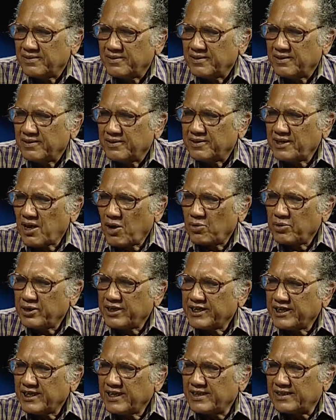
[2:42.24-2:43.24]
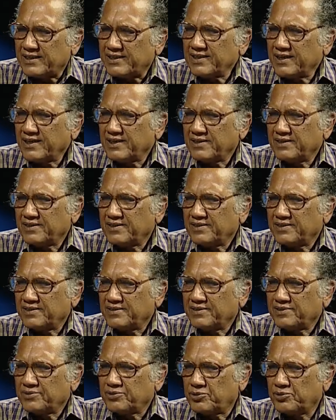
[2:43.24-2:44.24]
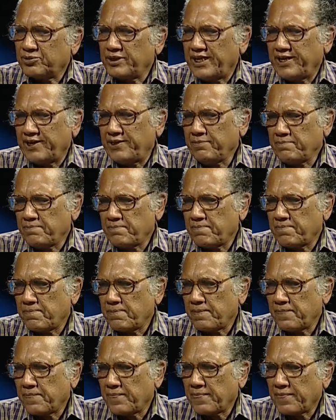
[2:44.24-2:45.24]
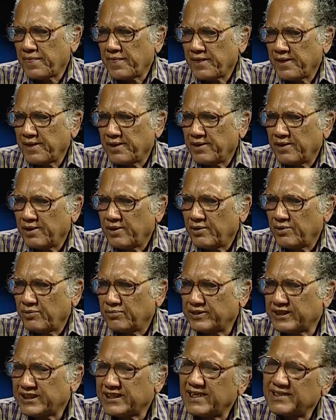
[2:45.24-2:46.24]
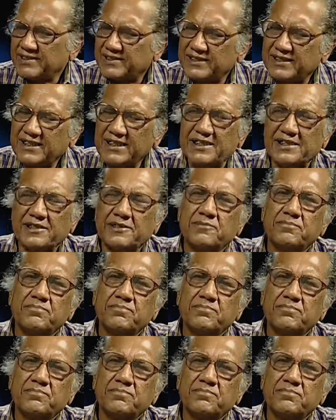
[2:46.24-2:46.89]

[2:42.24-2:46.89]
Now here today we shall see